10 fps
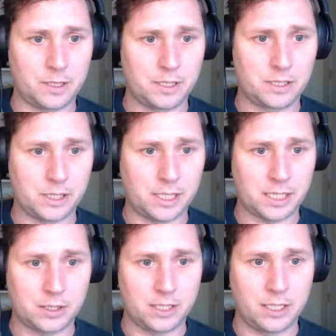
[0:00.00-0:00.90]
it is. It takes
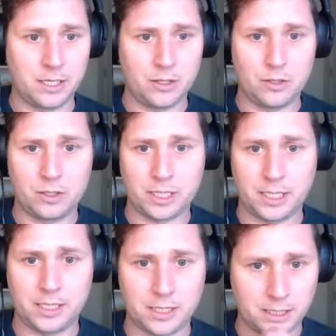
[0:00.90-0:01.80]
a node
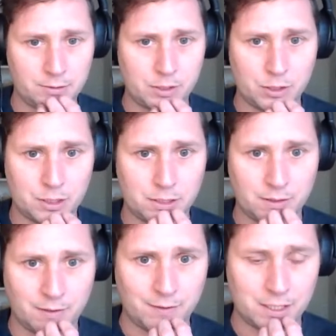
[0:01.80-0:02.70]
and it returns
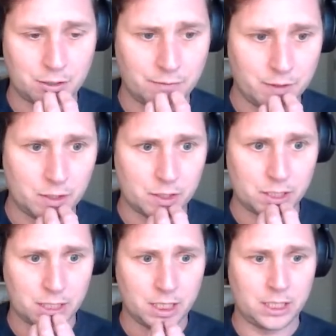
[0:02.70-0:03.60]
a vector of nodes.
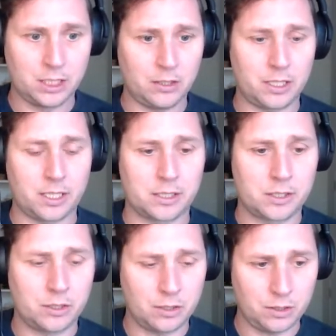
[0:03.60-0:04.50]
Okay,
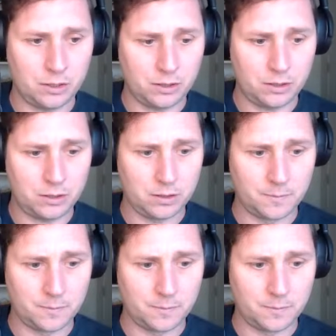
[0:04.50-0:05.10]
so